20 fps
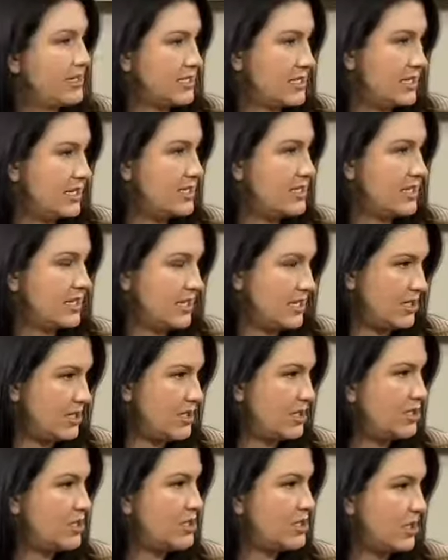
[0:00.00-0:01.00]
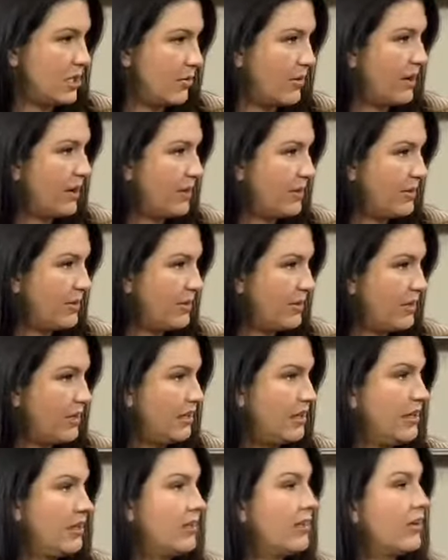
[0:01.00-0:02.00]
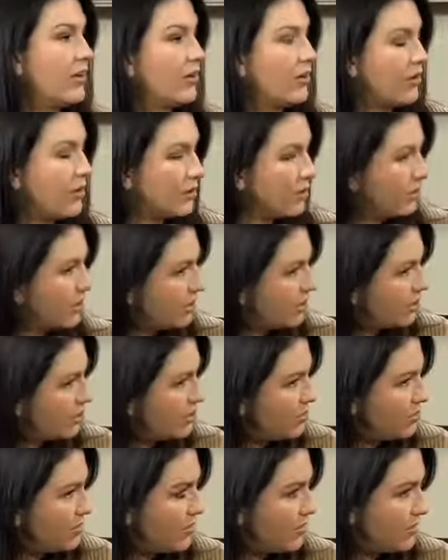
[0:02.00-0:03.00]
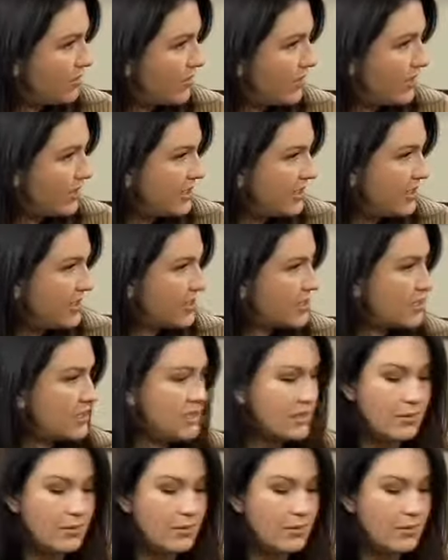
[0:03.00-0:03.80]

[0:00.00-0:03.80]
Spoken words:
disease conditions show up. The earlier you can find it,